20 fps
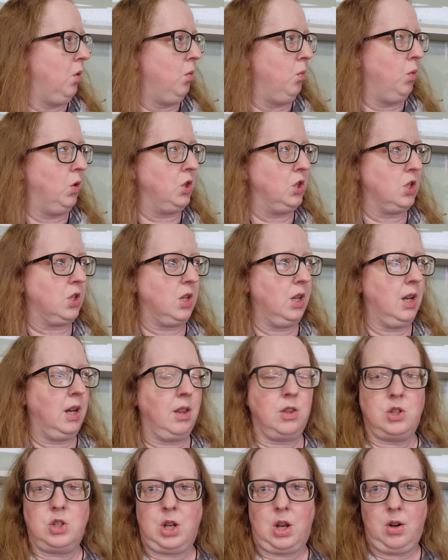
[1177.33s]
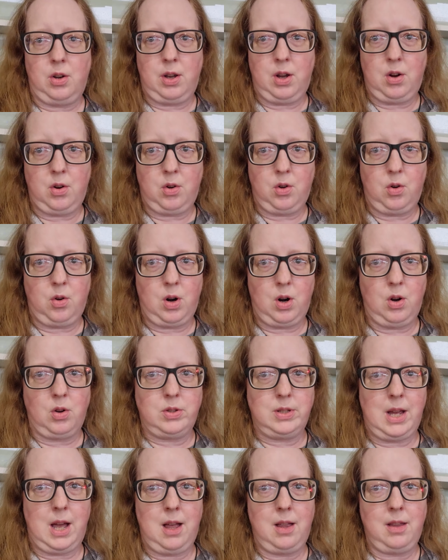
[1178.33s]
We're just gonna get the shuttle now, go to our
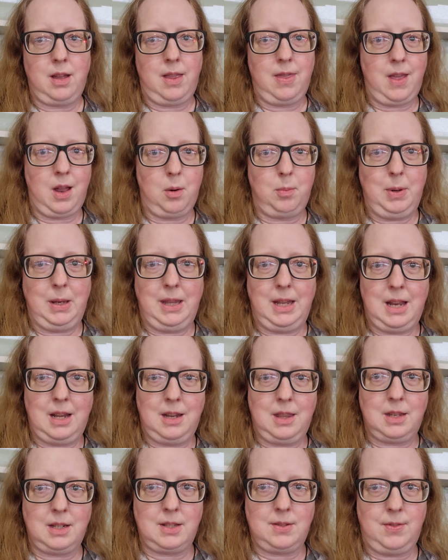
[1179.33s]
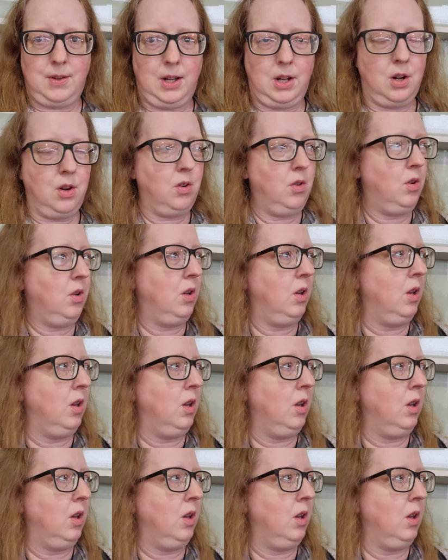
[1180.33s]
hotel, and that'll be the end of this video.